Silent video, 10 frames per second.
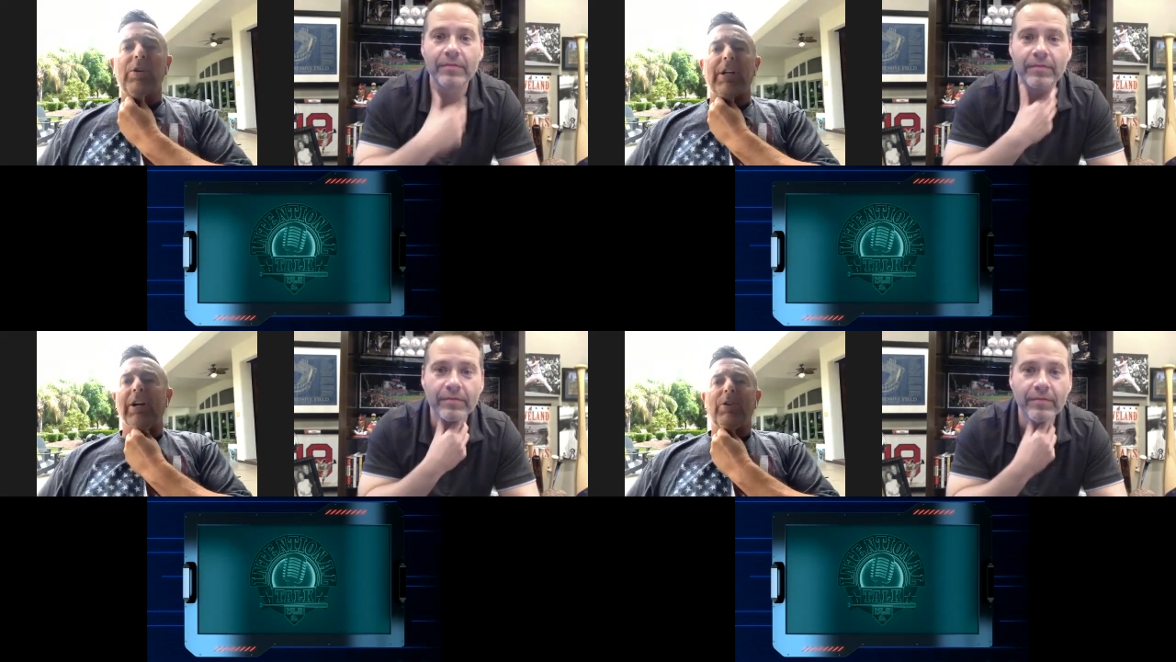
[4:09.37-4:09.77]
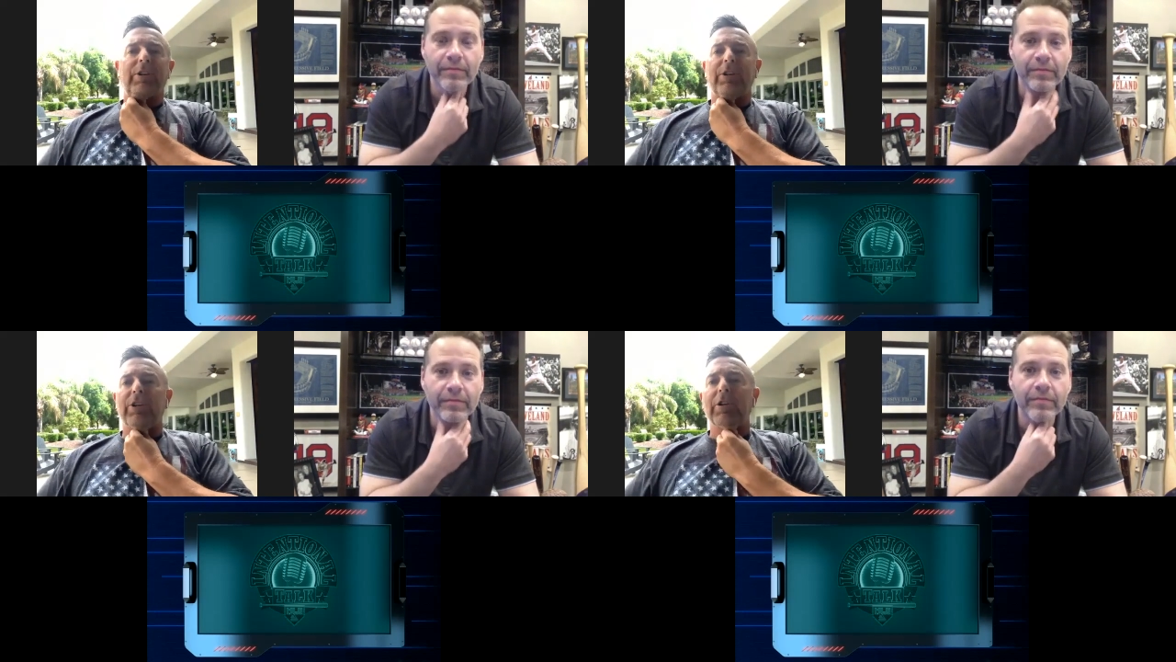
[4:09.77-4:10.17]
Speaker 1: I don't
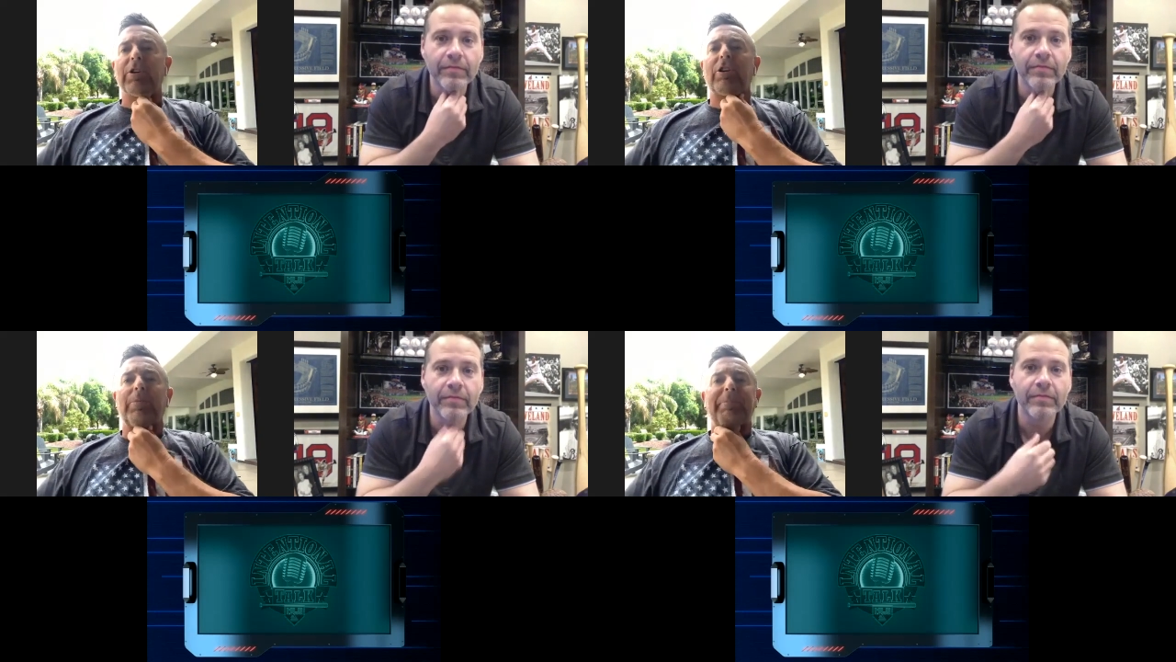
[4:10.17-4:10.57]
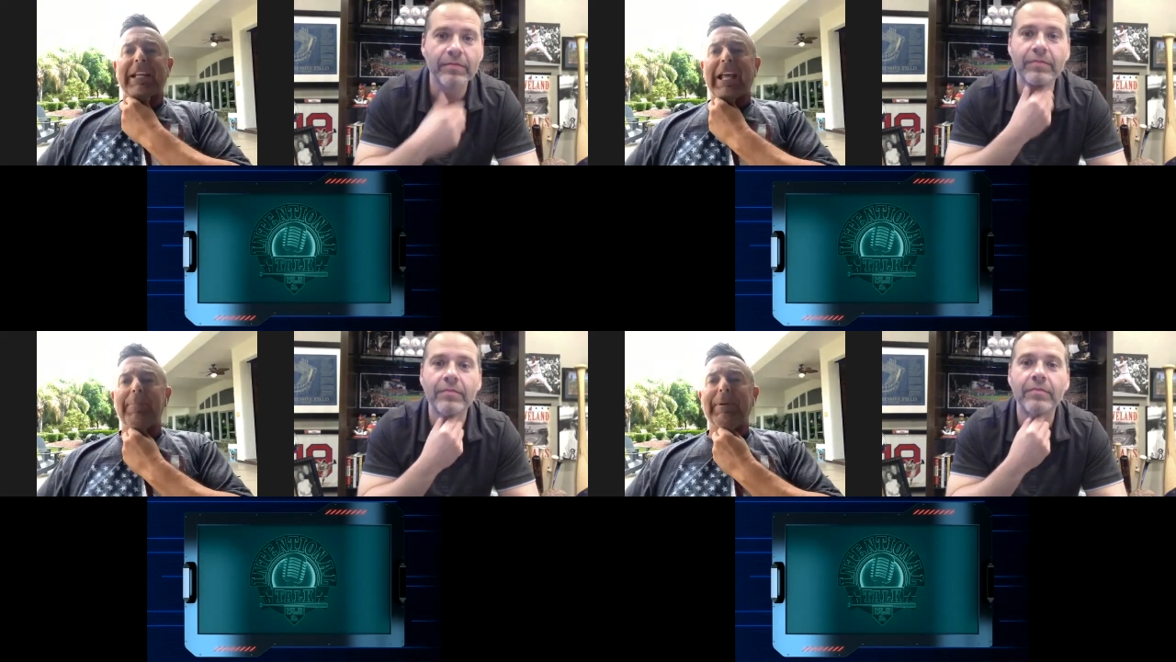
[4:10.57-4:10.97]
know. You know, you, you
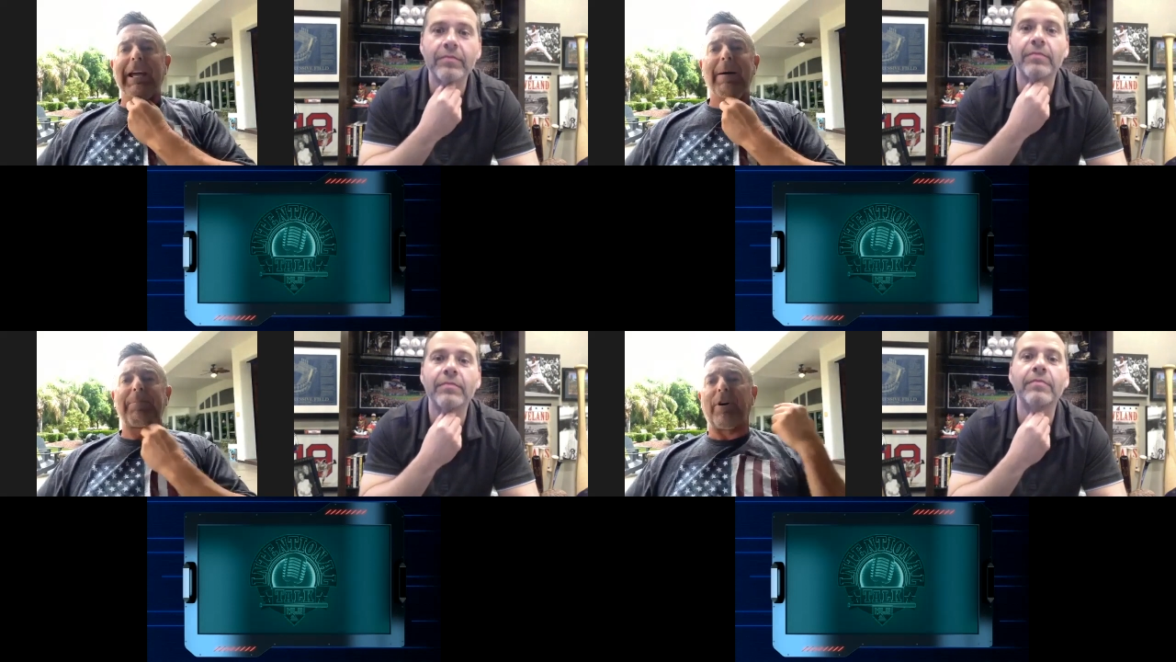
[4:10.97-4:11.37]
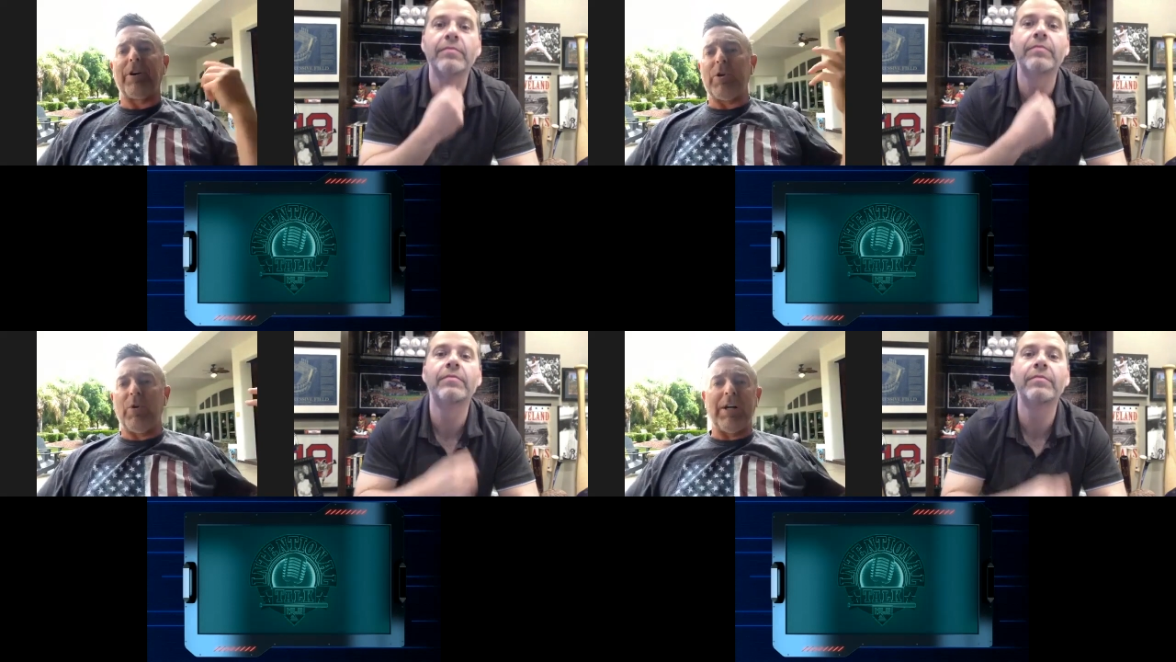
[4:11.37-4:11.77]
can you can be Gabe
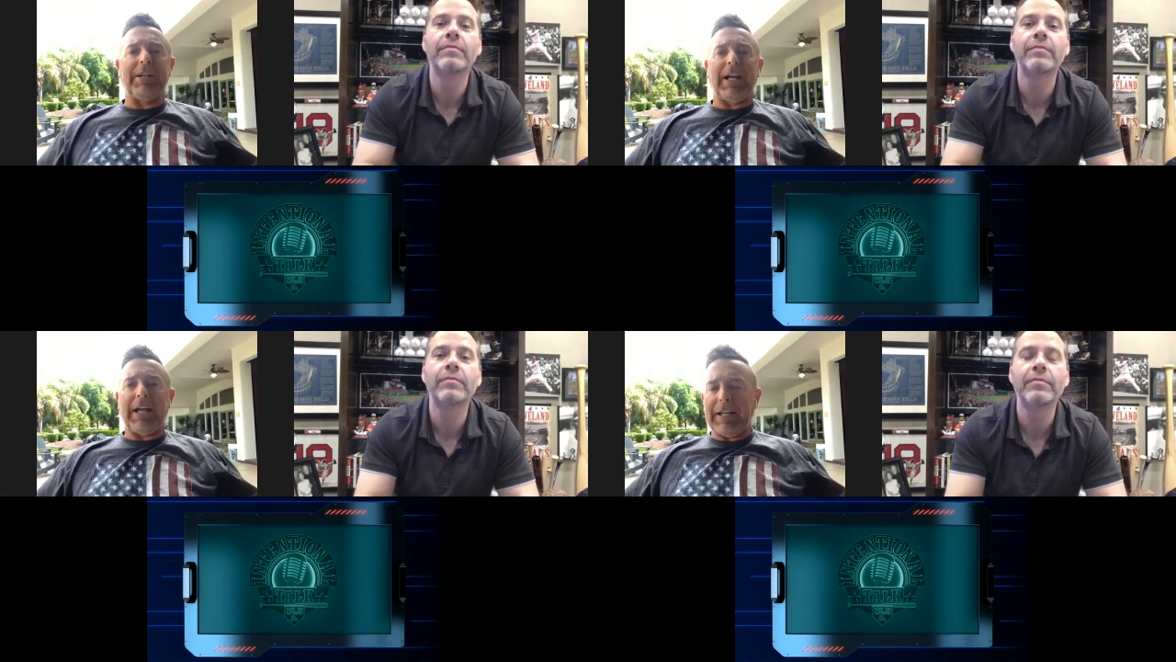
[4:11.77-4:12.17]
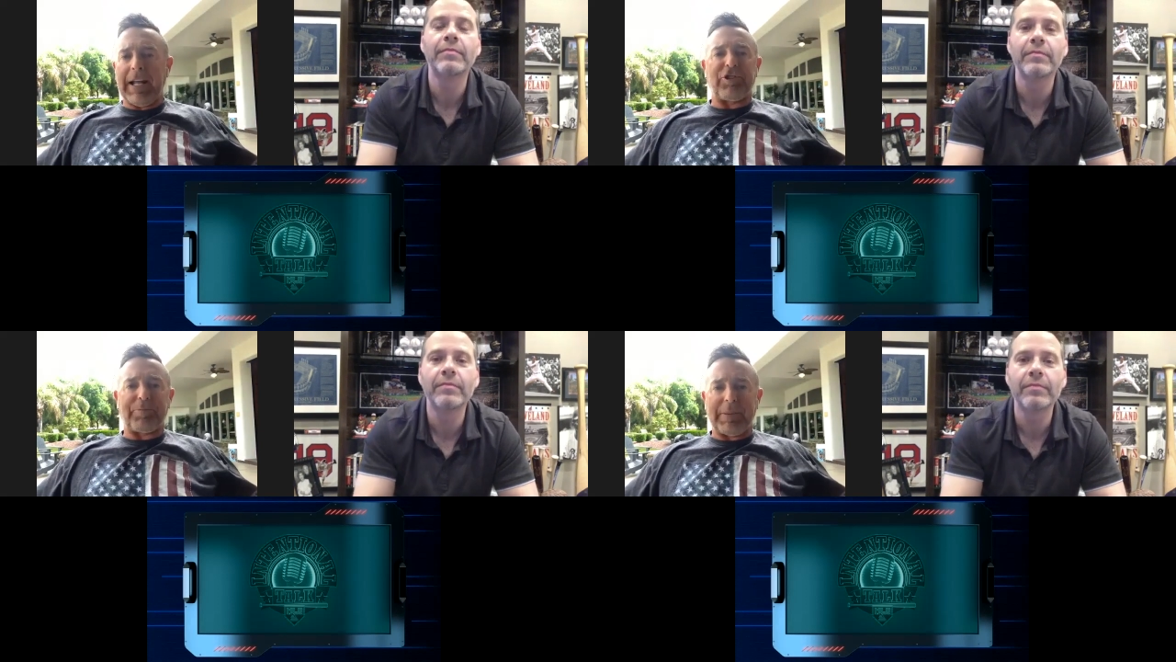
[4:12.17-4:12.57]
Kapler all you want
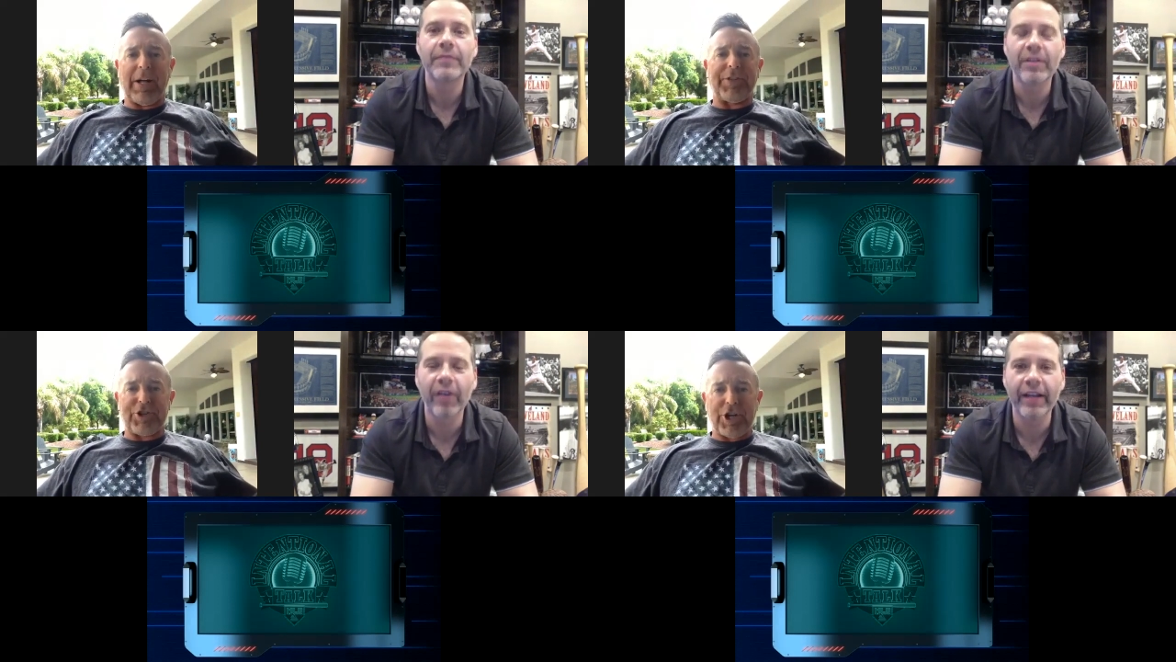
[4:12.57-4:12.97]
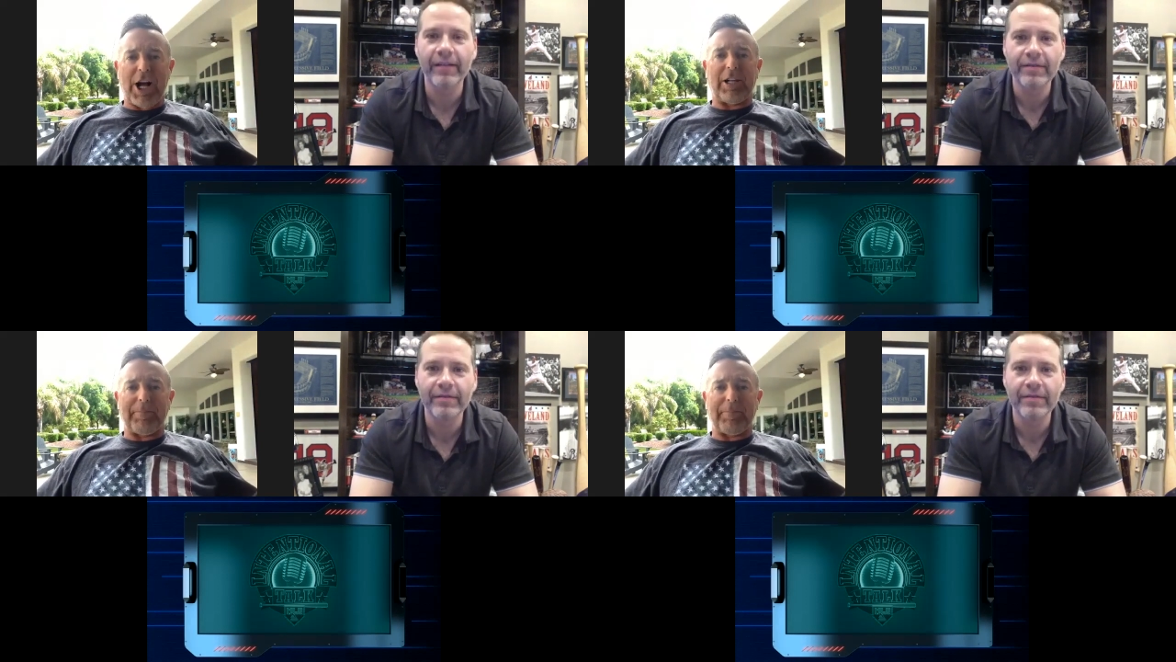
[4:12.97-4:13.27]
and, and spit out the